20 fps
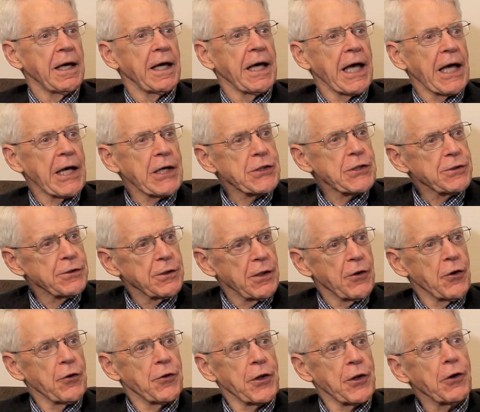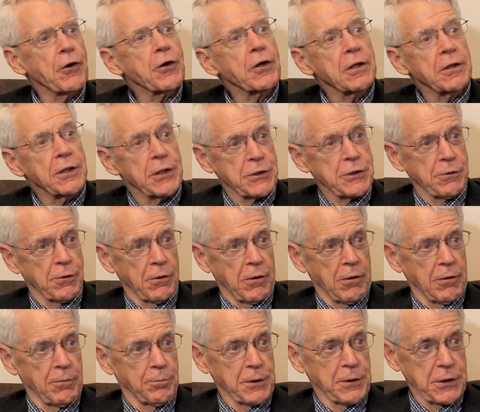as their
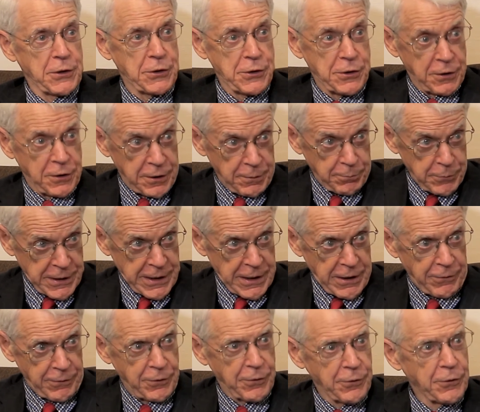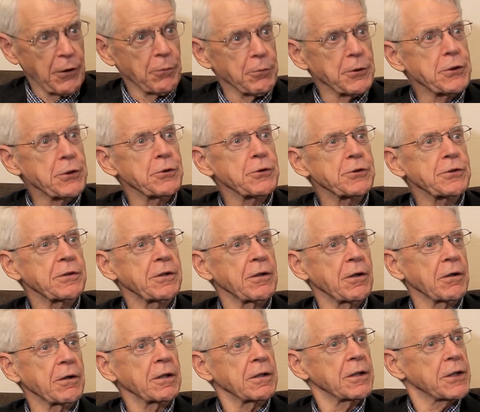cholesterol begins to come down, they'll reduce
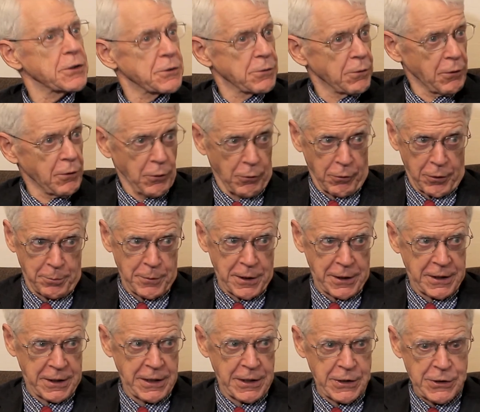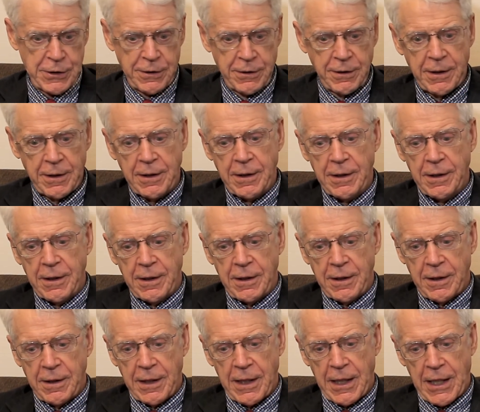their cholesterol-lowering medication.
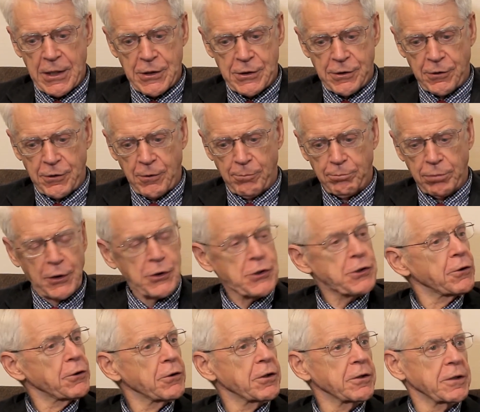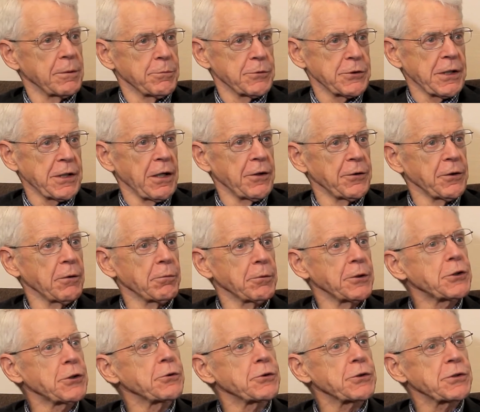As their blood sugar comes down, they'll
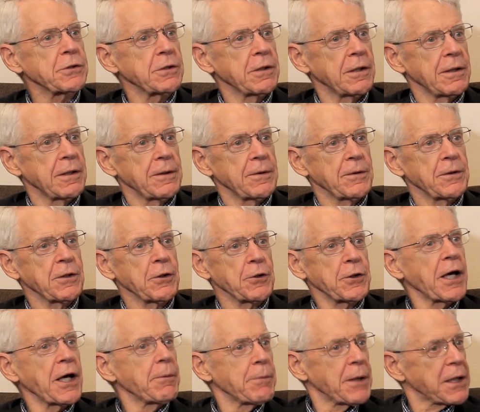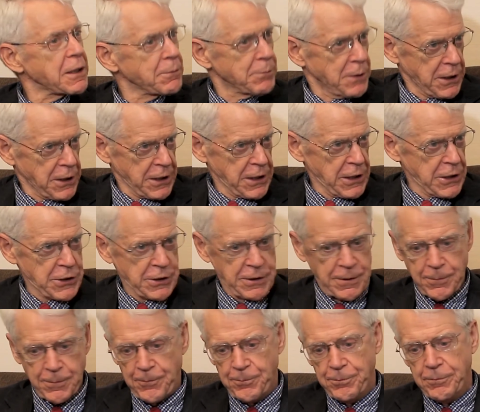reduce their diabetic medication.